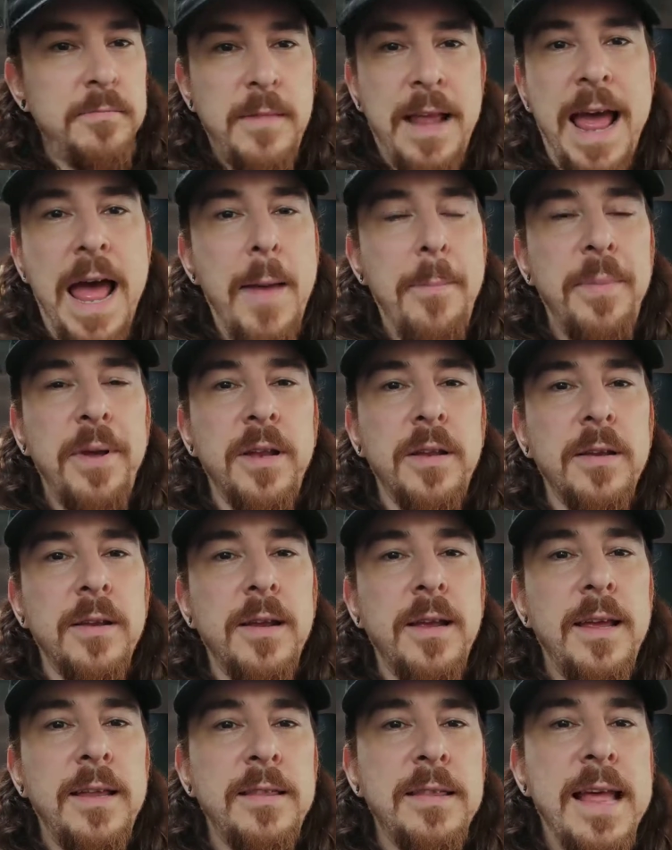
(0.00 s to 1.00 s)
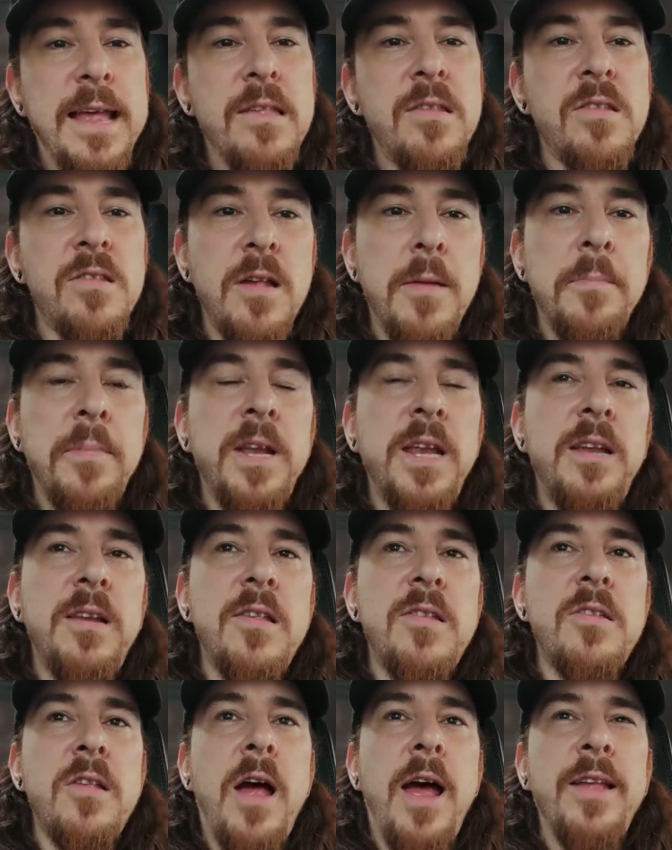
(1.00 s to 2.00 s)
happen unless somebody
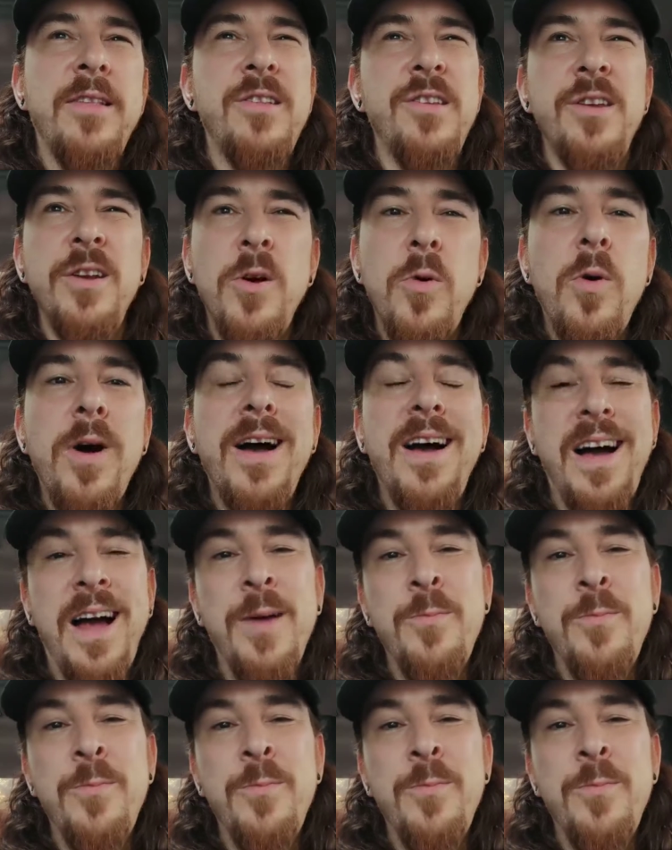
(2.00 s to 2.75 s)
decides, you know what,